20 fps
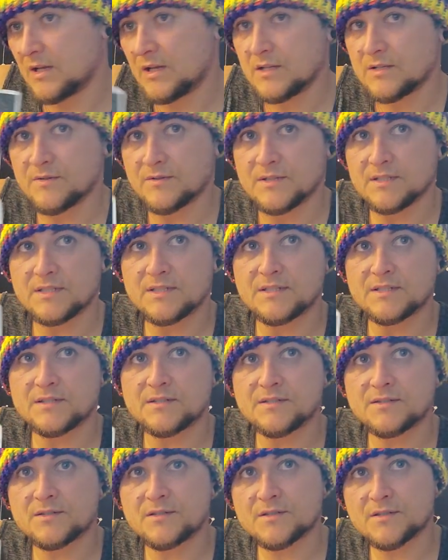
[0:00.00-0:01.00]
So this
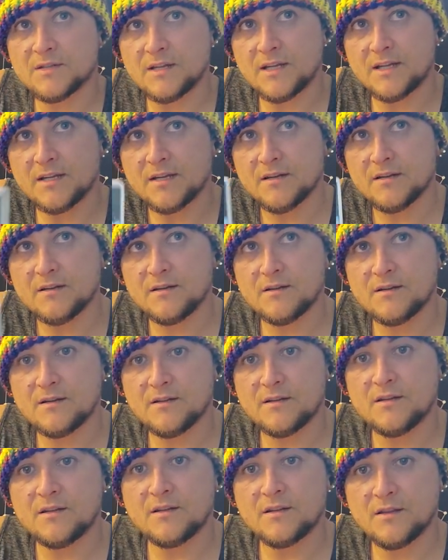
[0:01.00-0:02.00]
is like
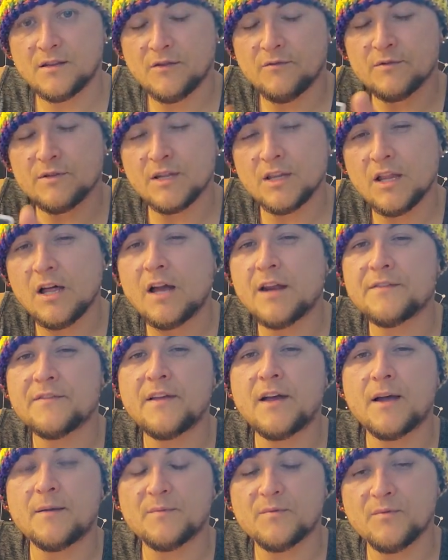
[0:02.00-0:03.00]
there was a lot of
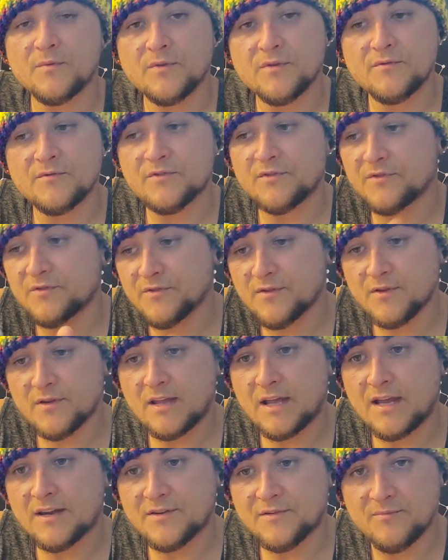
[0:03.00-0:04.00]
times where you just
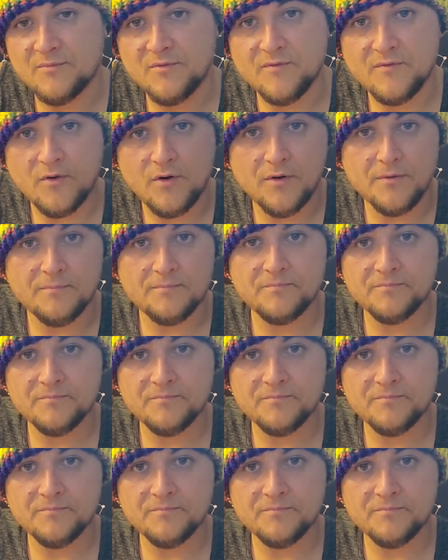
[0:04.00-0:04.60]
had to move on.